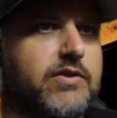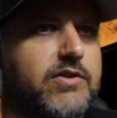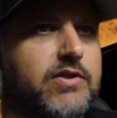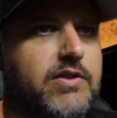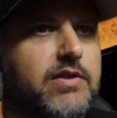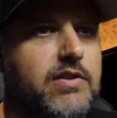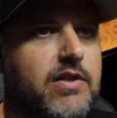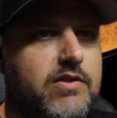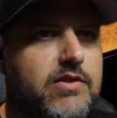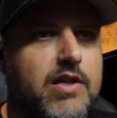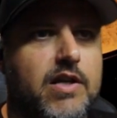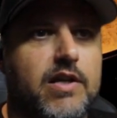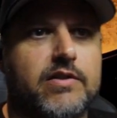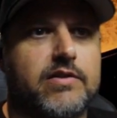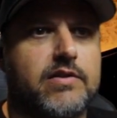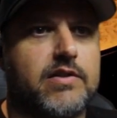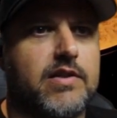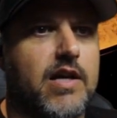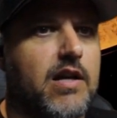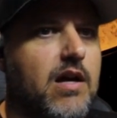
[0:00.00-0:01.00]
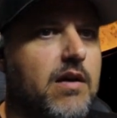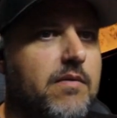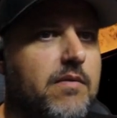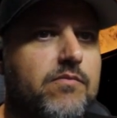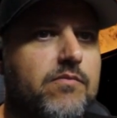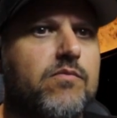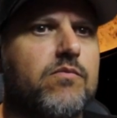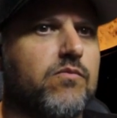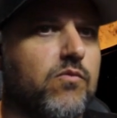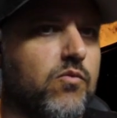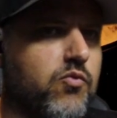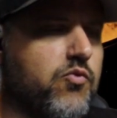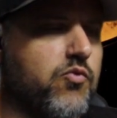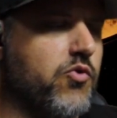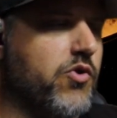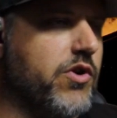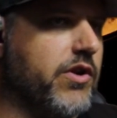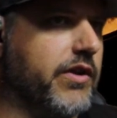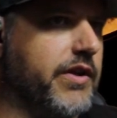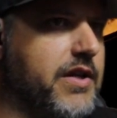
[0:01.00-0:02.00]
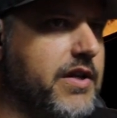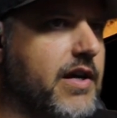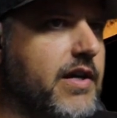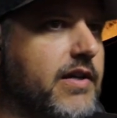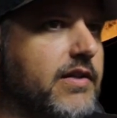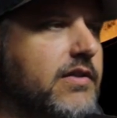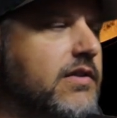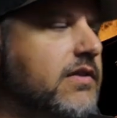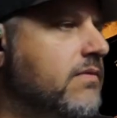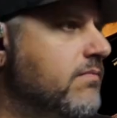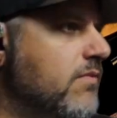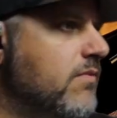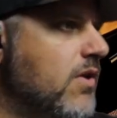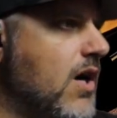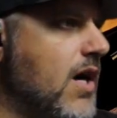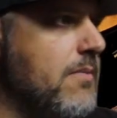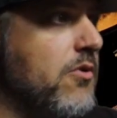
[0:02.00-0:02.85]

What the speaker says: This thing is set up really nice.